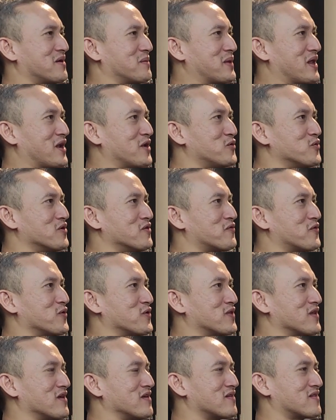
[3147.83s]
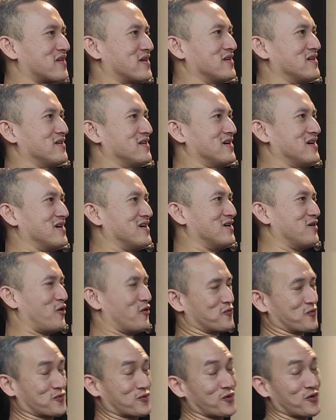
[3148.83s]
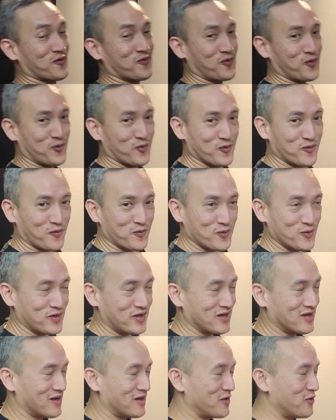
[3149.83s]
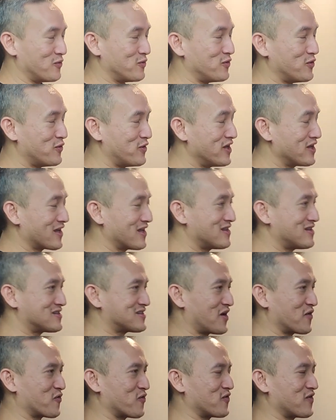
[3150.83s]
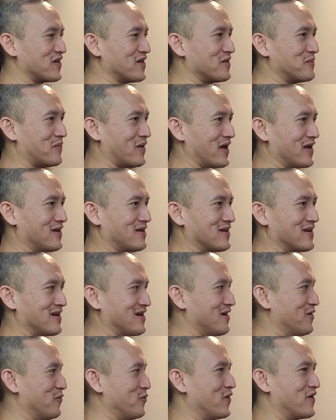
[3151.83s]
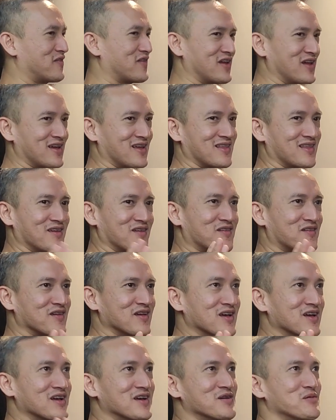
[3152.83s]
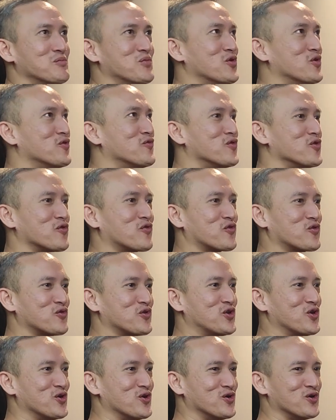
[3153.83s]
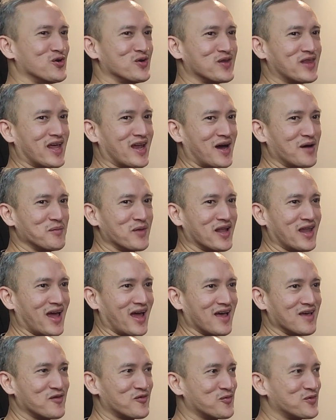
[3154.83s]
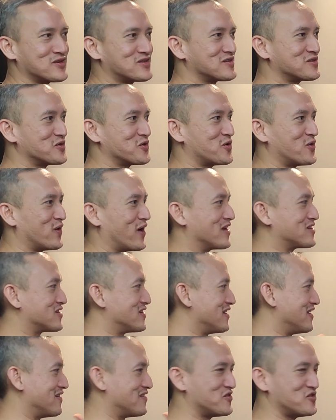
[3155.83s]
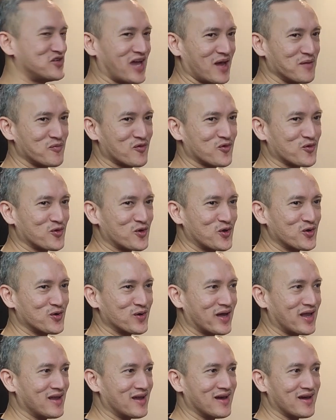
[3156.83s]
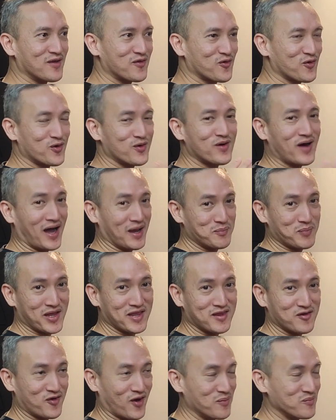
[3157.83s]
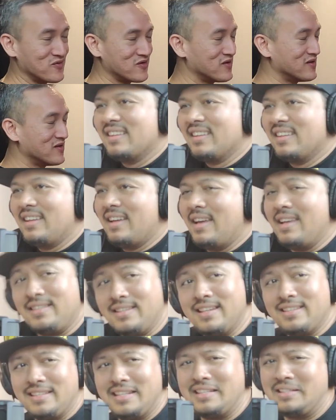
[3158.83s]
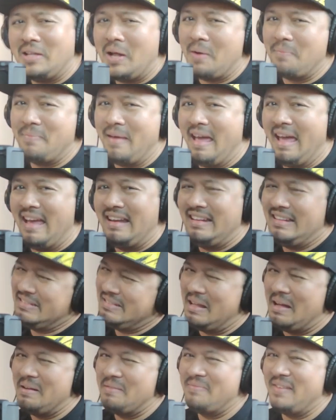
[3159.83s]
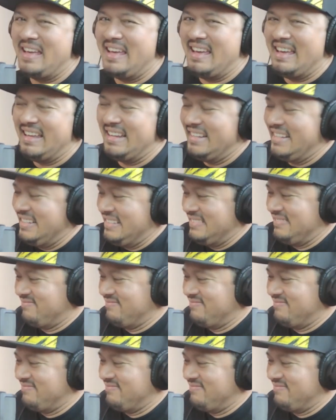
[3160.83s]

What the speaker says: I mean, I do a few things, and of course, for those of you here, you didn't get the chance to see it, but we are sitting in this beautiful studio that Amil has, which is actually his jam studio, and so I play the drums. He's not bad. He's not bad.